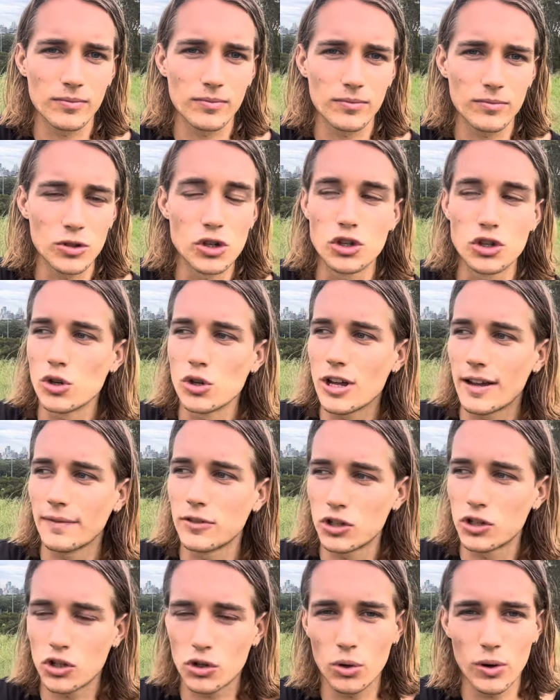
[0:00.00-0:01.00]
you do have the
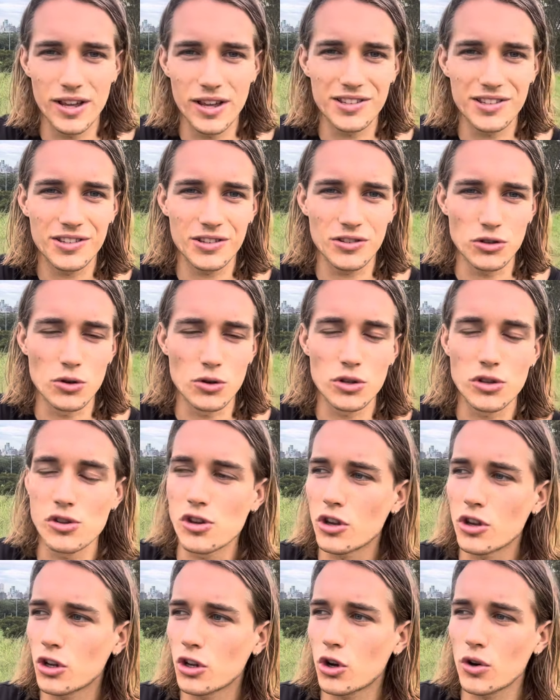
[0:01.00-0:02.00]
choice. You, you
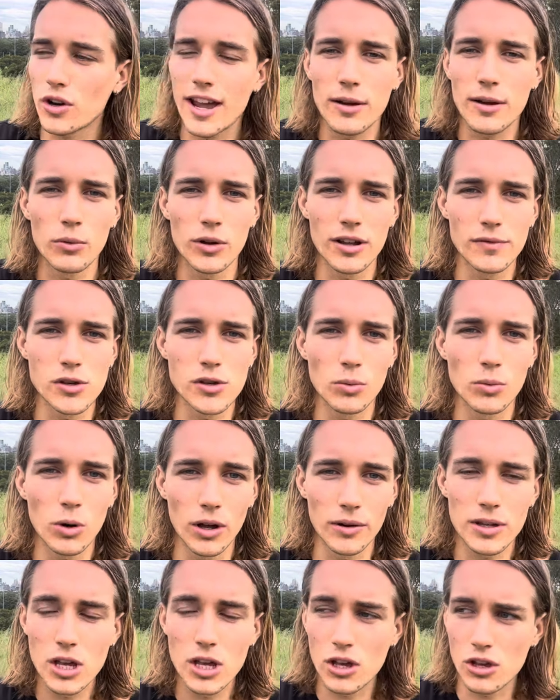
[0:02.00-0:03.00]
can create whatever you want.